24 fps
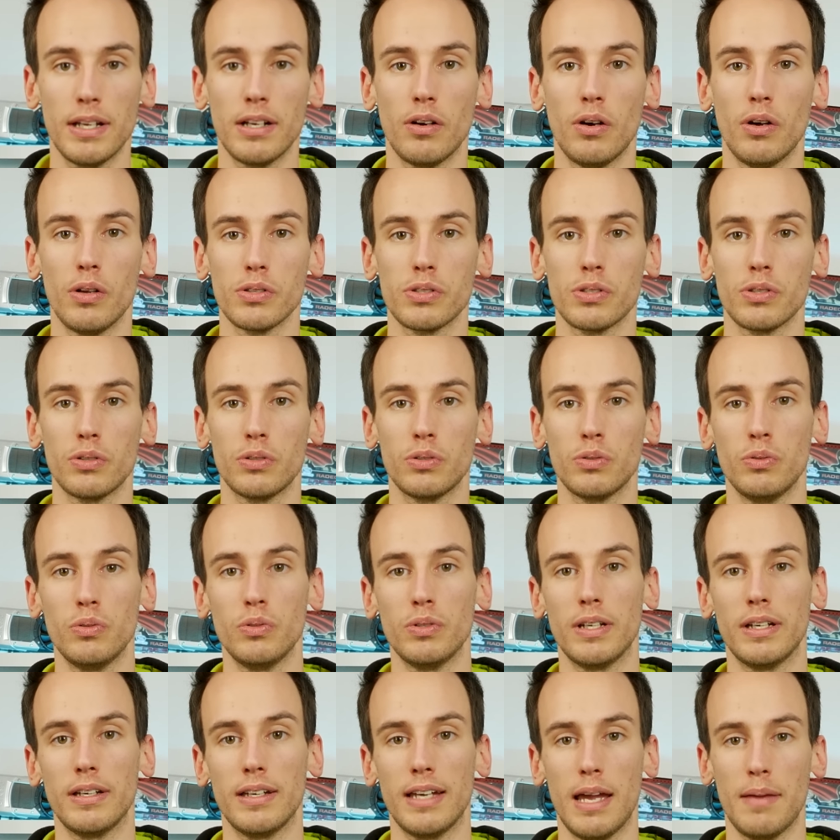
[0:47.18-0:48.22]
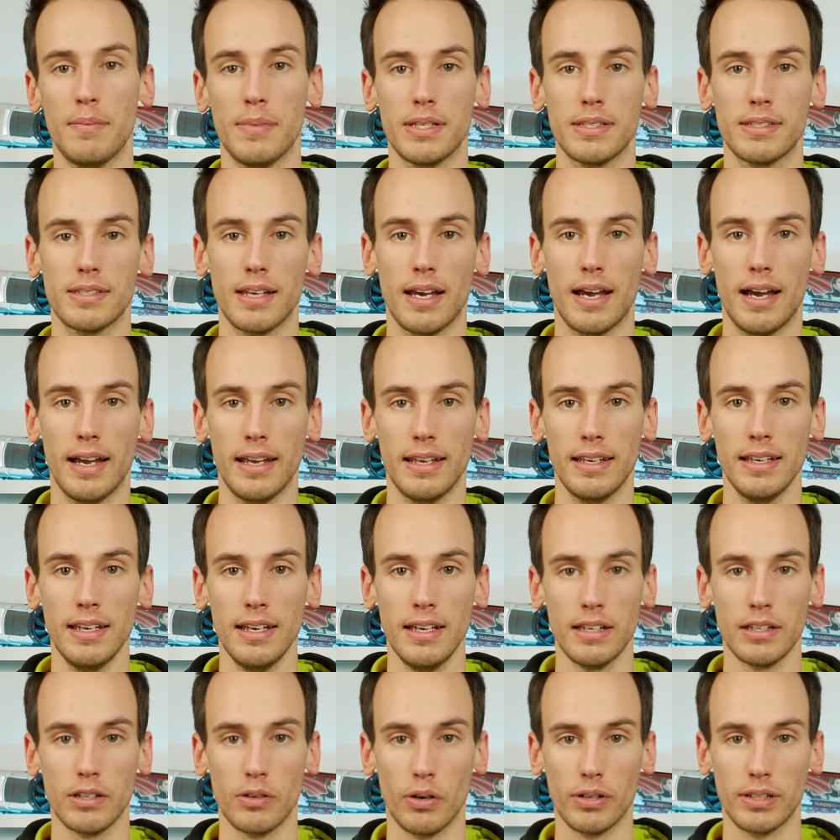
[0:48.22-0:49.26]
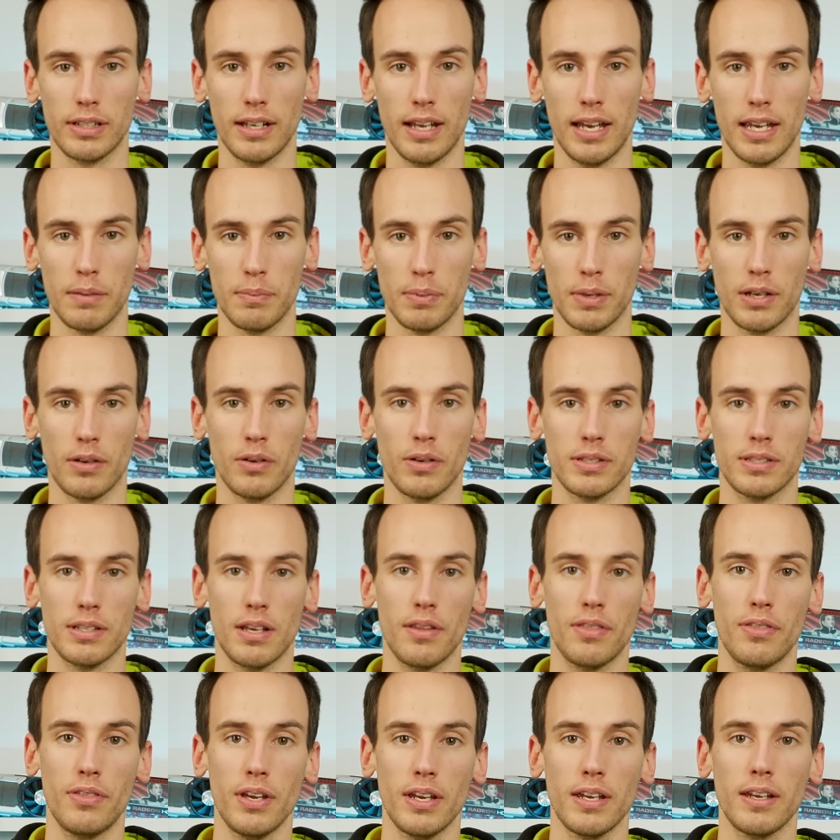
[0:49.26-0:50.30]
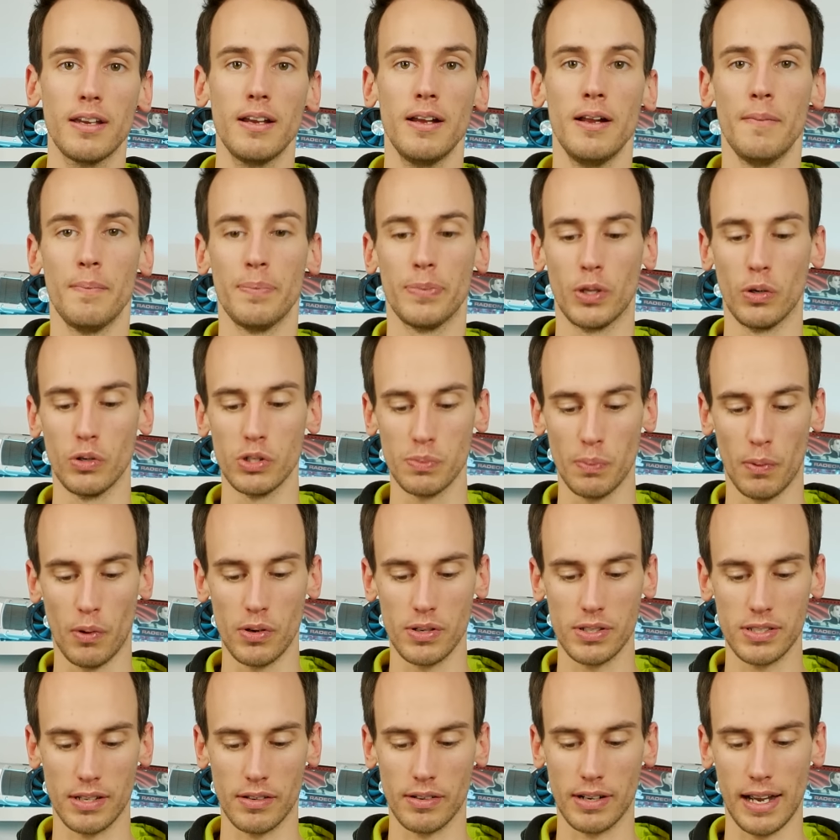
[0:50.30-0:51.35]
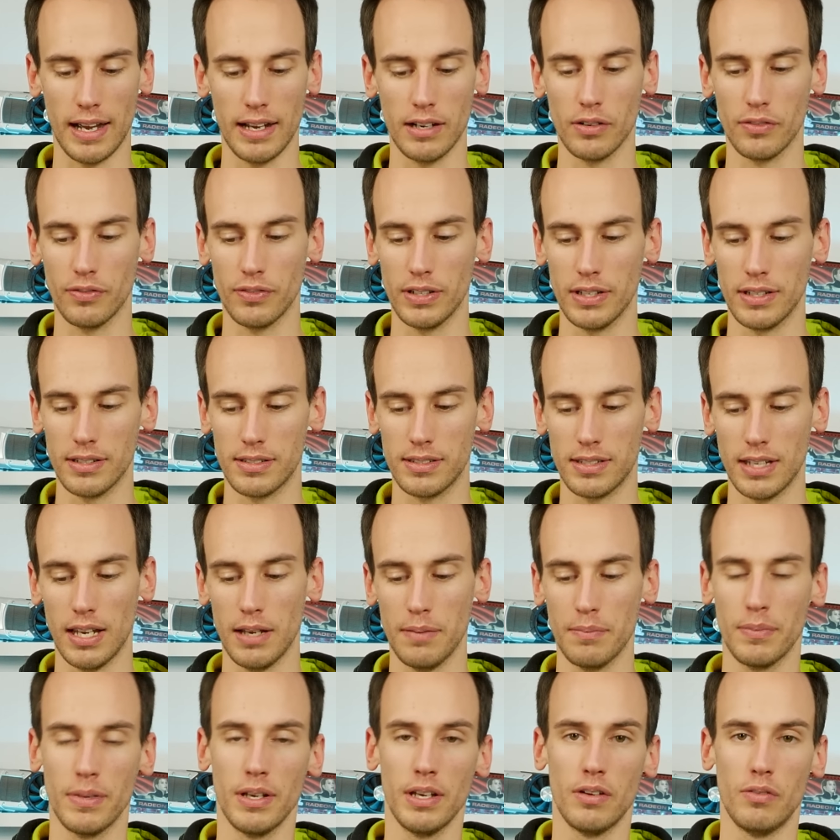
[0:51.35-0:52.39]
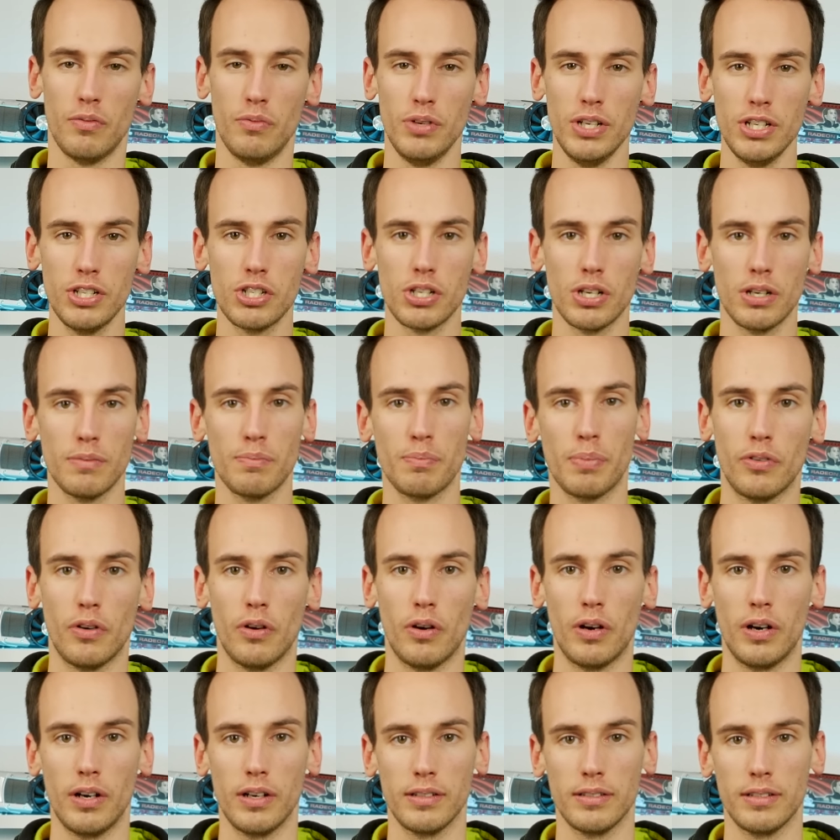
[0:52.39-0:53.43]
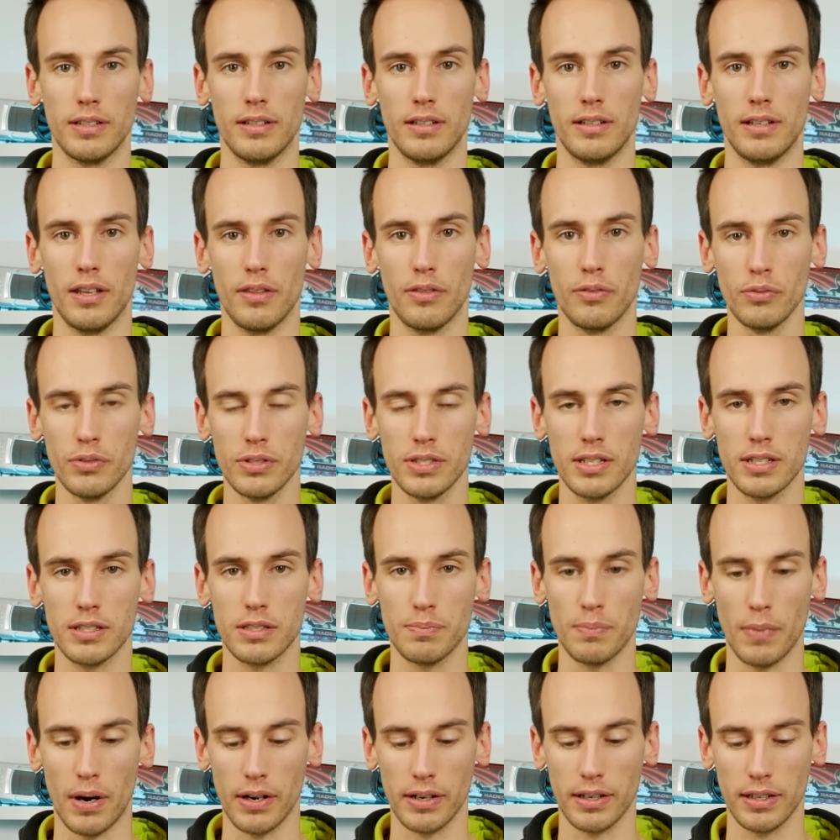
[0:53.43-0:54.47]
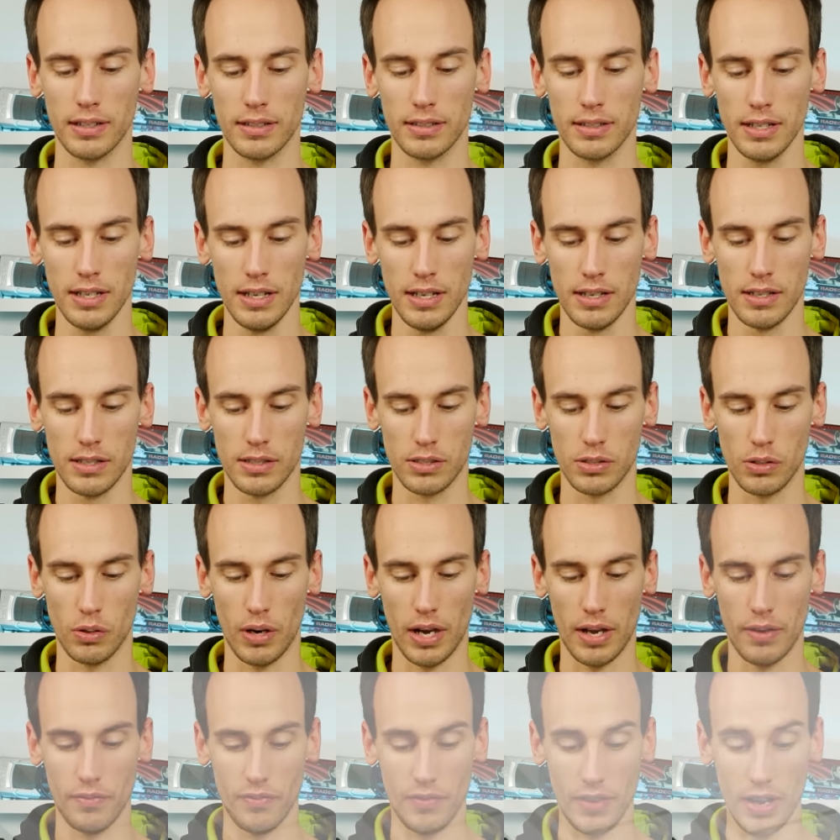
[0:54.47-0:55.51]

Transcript: and also to the MSI Godlike, because I think those boards are kind of in the same region for the enthusiast market. So I'm